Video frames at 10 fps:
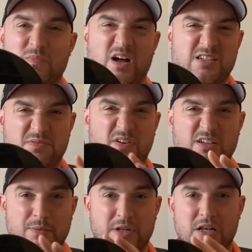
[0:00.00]
I just prefer
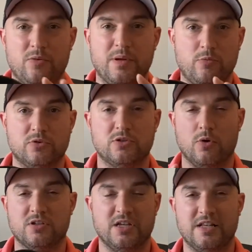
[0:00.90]
something a little bit more
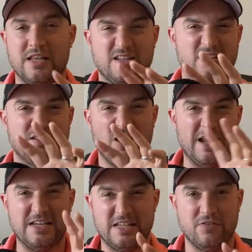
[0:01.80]
squatted,
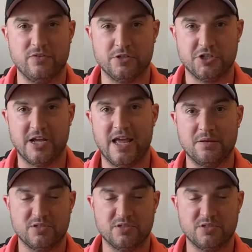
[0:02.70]
slightly different shape.